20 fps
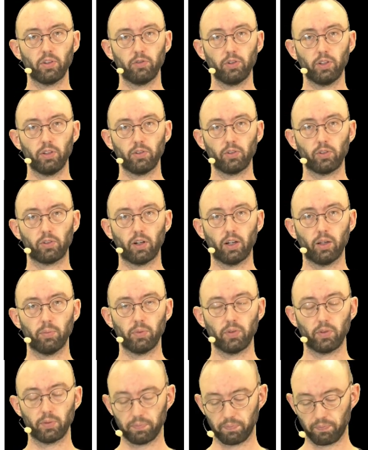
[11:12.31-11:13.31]
of
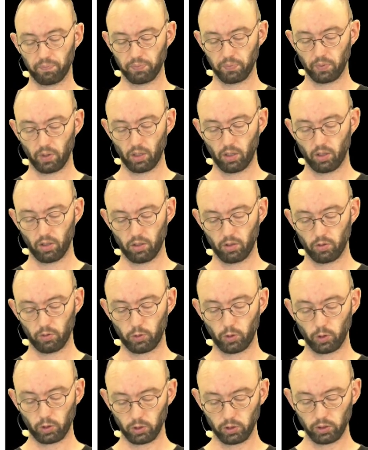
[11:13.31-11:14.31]
histograms
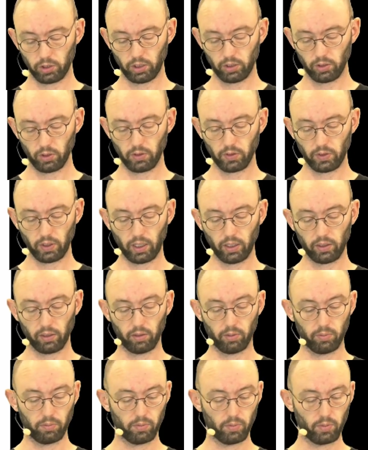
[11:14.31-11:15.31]
for continuous
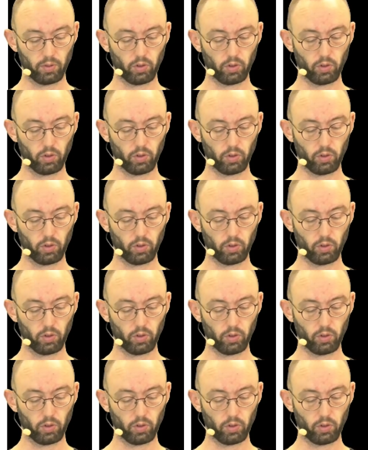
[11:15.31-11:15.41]
data.